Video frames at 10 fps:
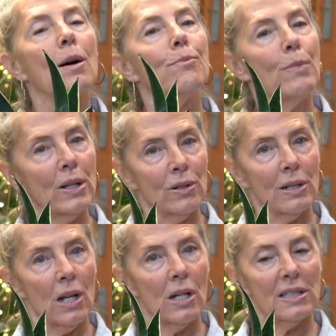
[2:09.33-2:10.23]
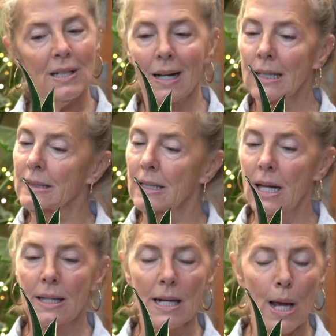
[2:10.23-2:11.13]
Mother-in-law's tongue is
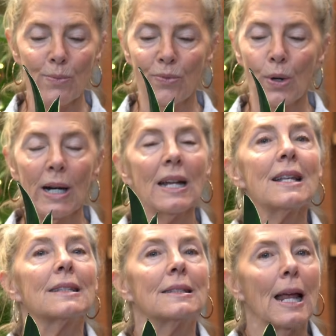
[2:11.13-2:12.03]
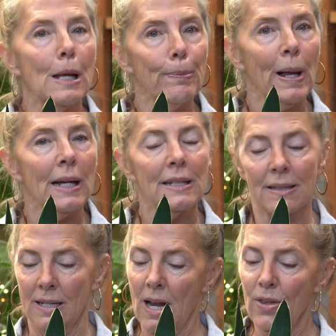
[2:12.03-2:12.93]
another name for it. Snake plant is
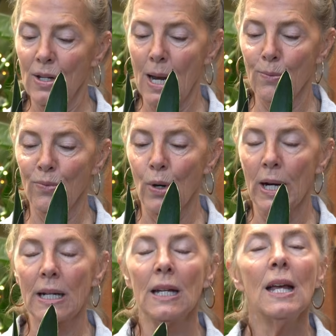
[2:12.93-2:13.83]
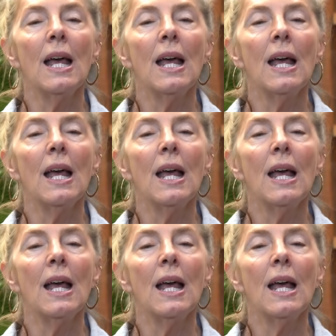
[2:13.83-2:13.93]
another name for it.